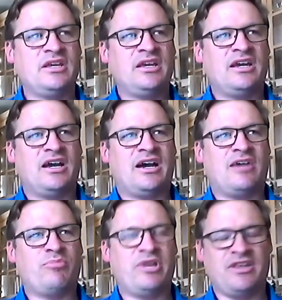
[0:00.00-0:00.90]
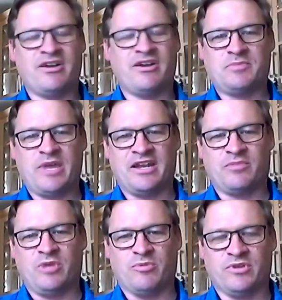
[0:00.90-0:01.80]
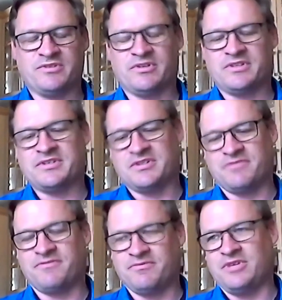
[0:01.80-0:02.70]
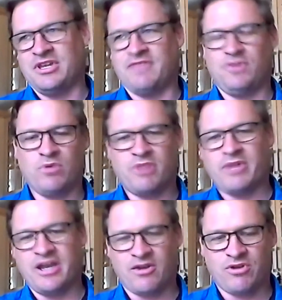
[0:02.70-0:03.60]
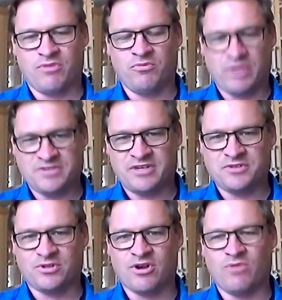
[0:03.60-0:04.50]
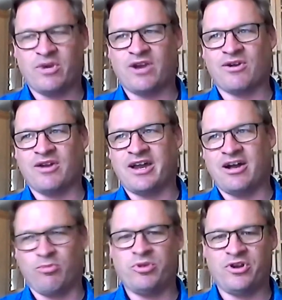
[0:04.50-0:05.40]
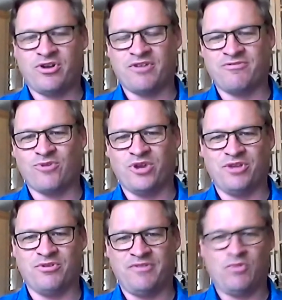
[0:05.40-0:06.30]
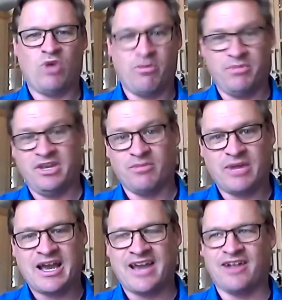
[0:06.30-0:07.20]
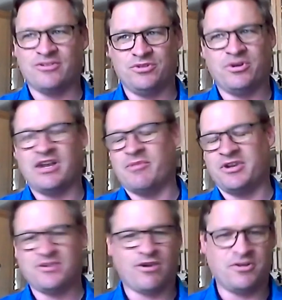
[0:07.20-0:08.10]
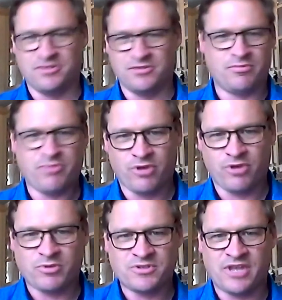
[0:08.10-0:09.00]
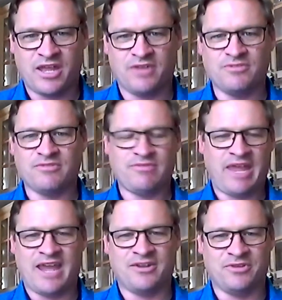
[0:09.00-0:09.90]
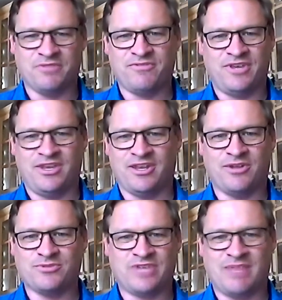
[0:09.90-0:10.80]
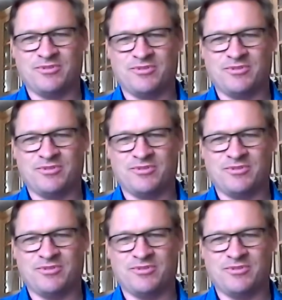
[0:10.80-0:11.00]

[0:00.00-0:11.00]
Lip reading: I explain it to people. It's look, listen, if you want to buy your own residential hardware, I'll put it on for you. If you want me to buy it, I'll do it. I'm going to charge you 30% handling fee. Same as